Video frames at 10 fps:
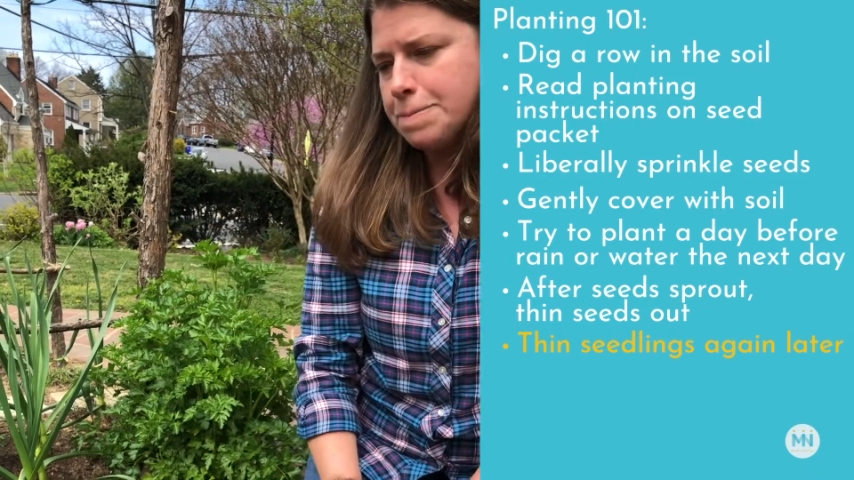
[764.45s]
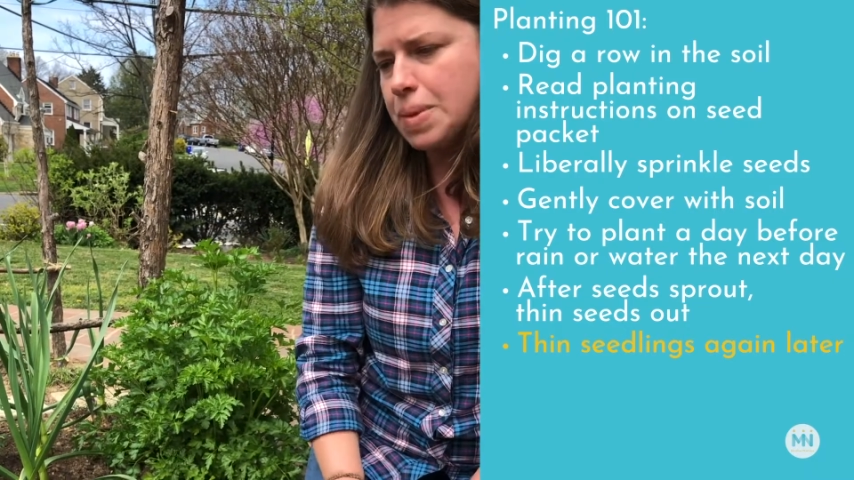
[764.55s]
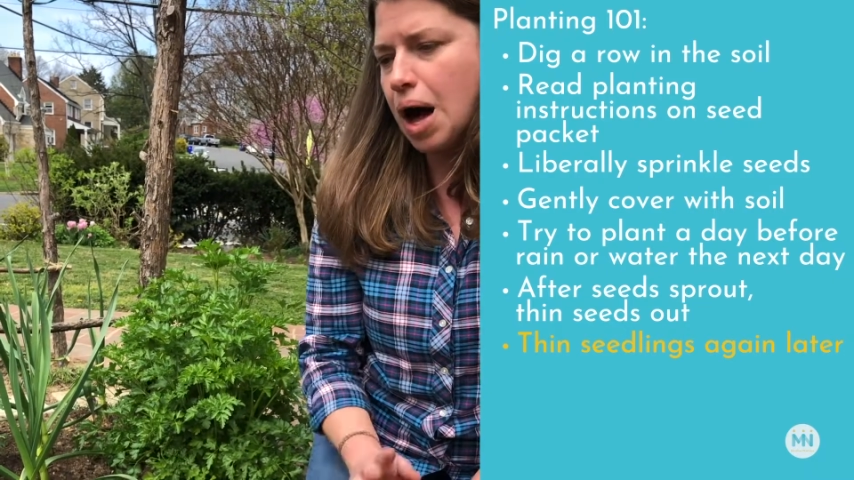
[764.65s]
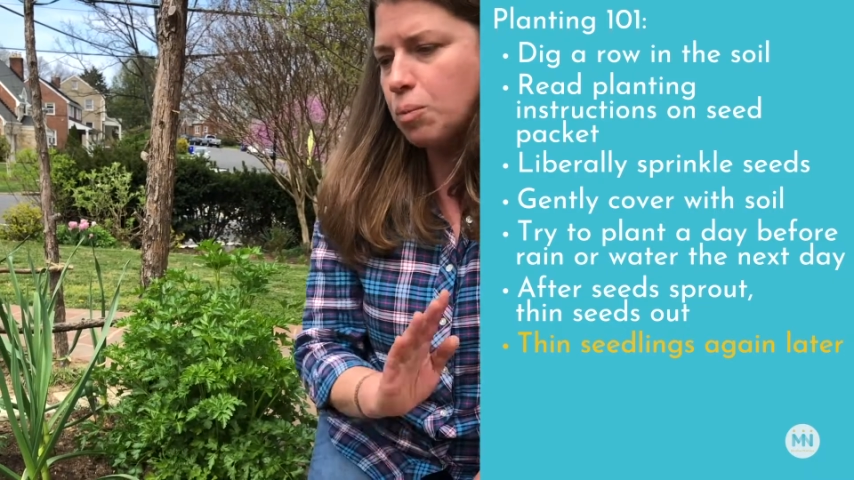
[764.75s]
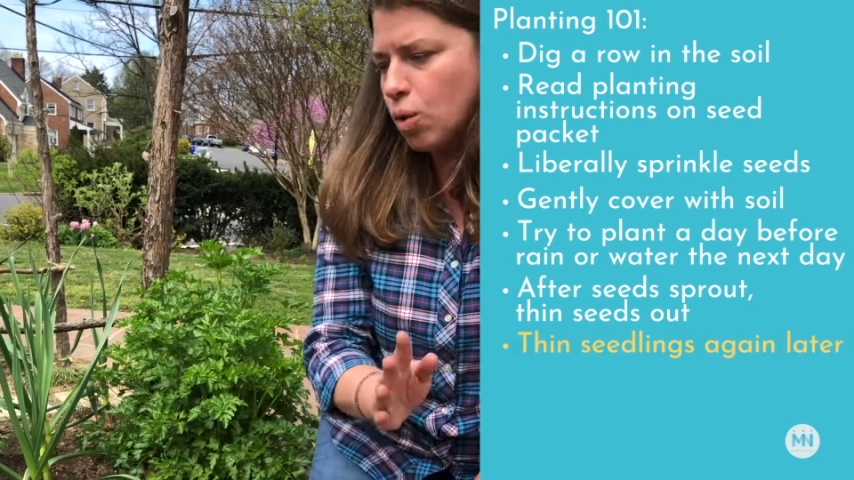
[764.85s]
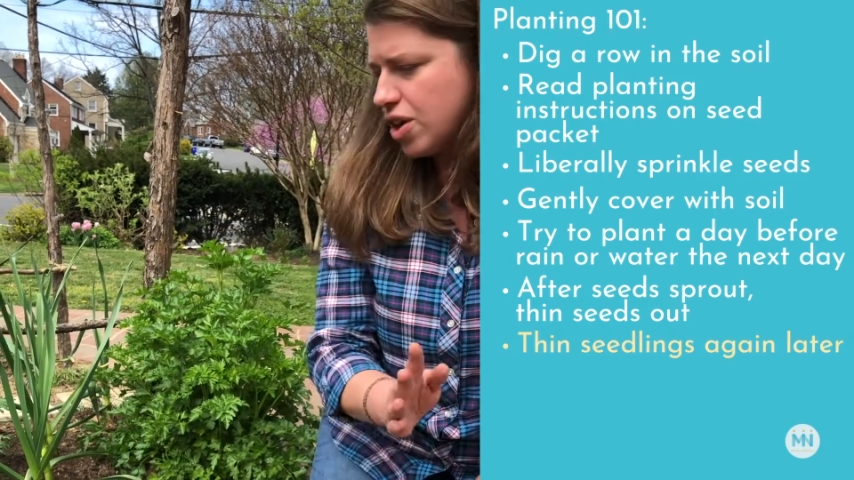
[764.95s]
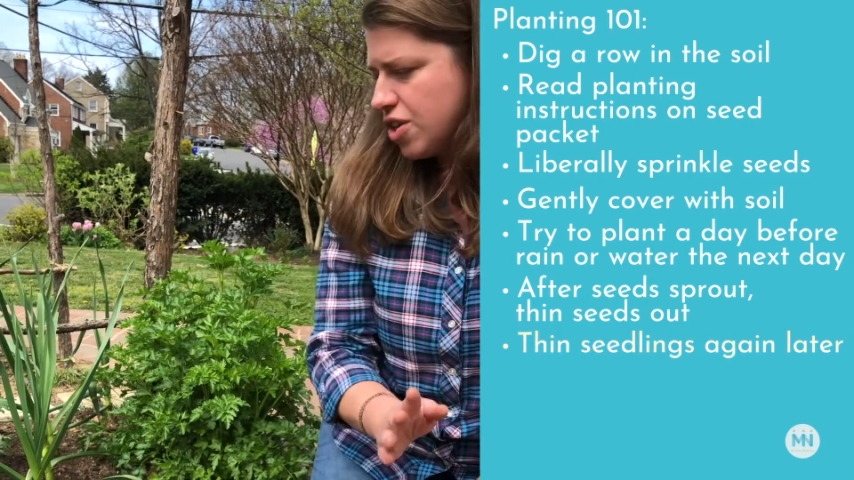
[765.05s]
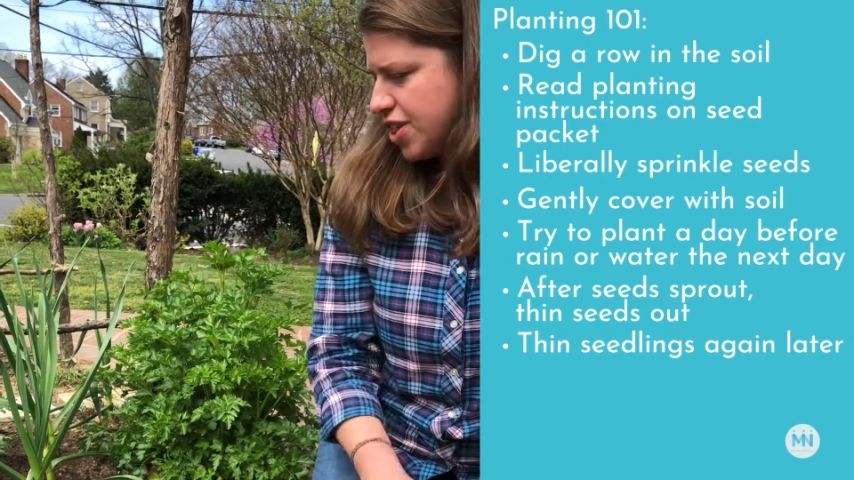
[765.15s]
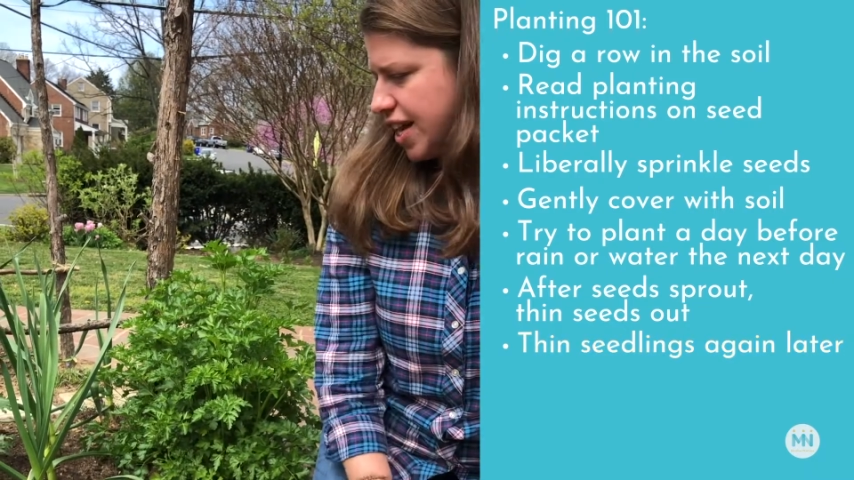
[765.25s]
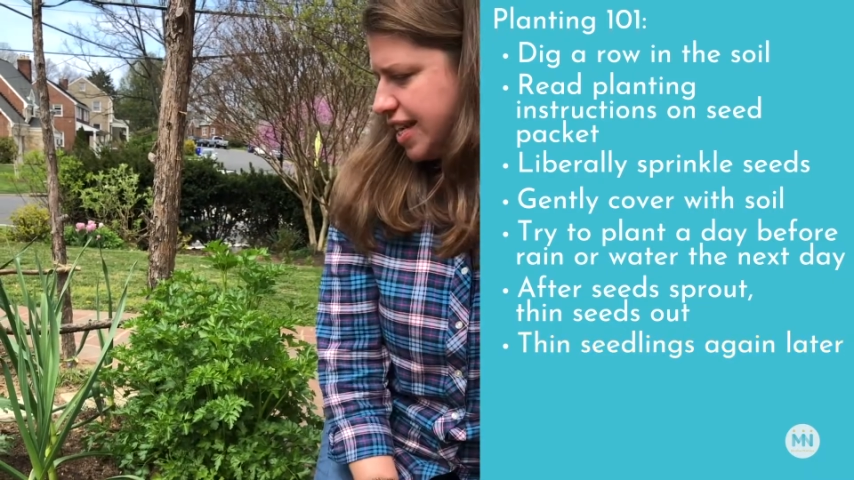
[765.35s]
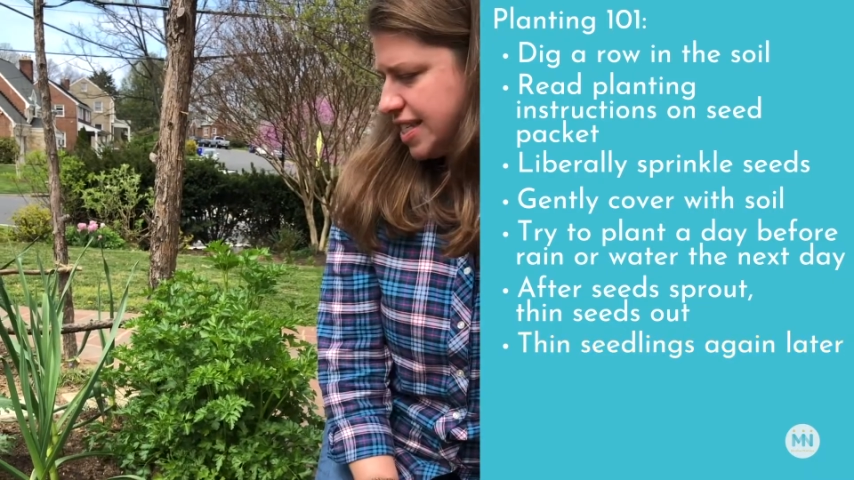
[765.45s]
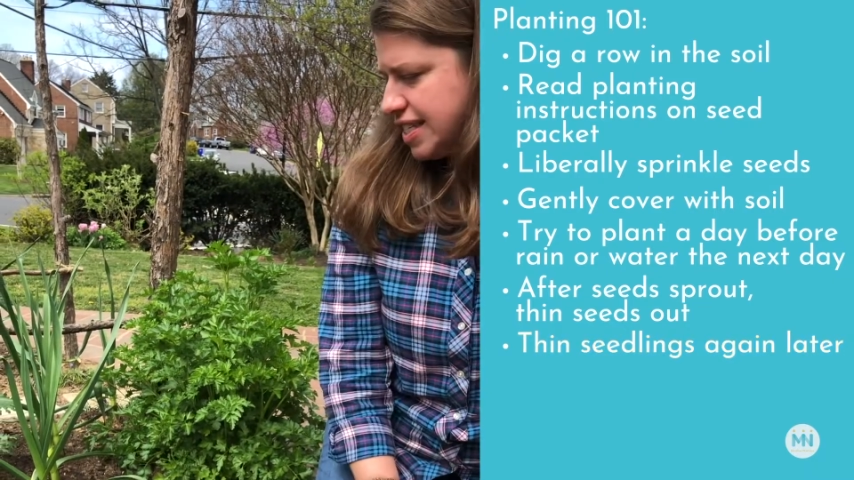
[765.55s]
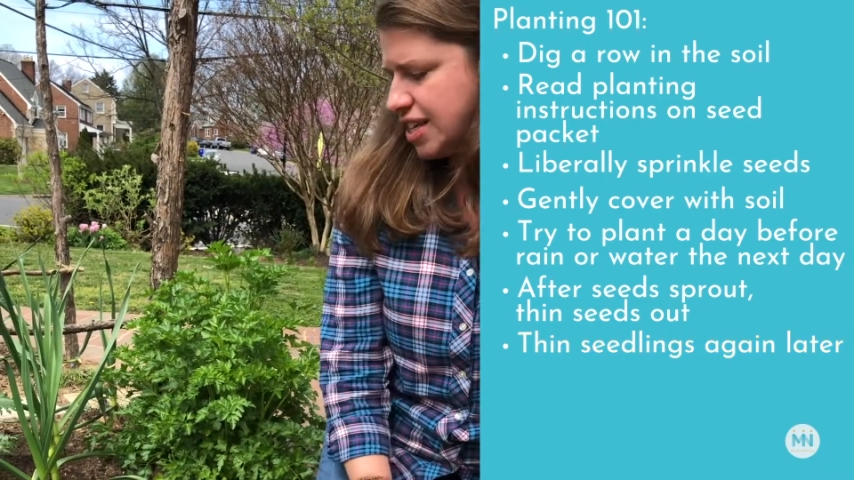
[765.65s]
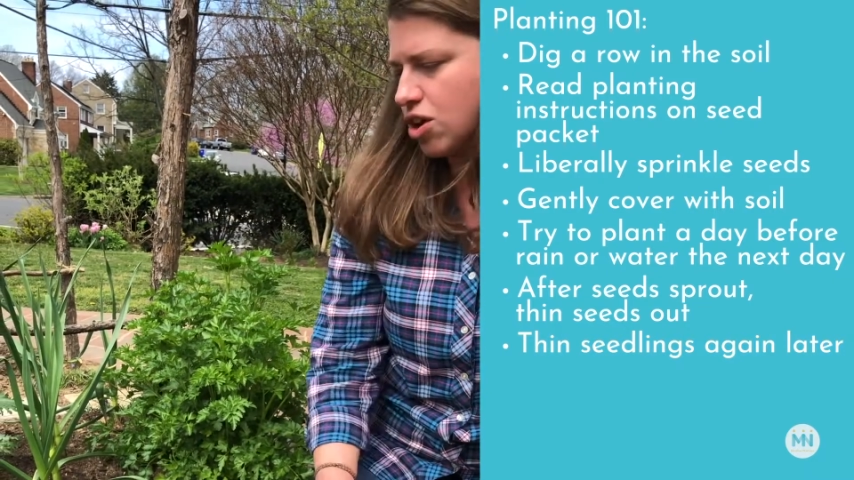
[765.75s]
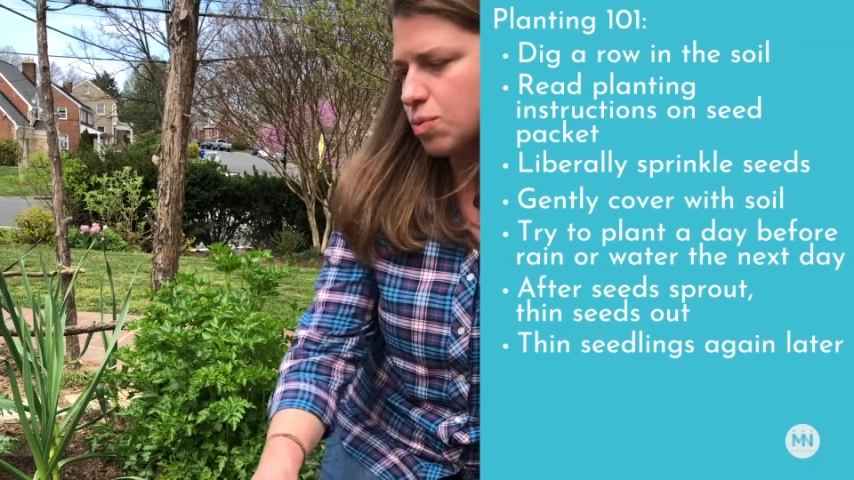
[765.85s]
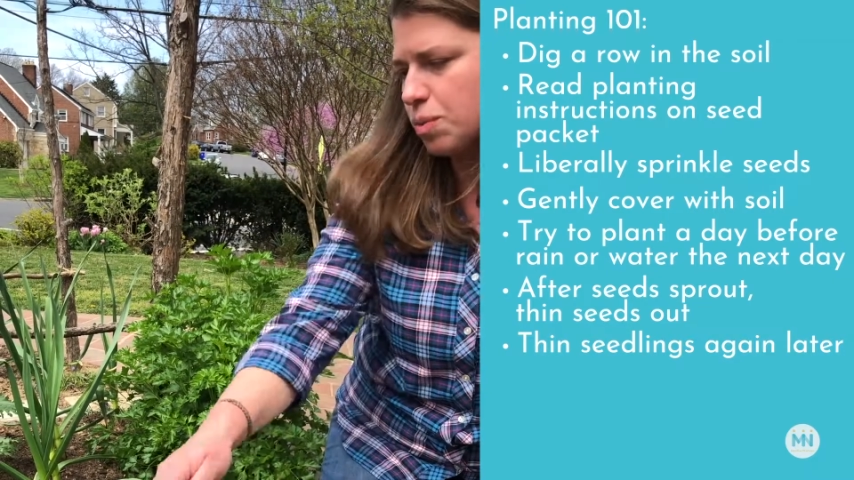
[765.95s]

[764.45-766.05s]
One other thing I didn't tell you,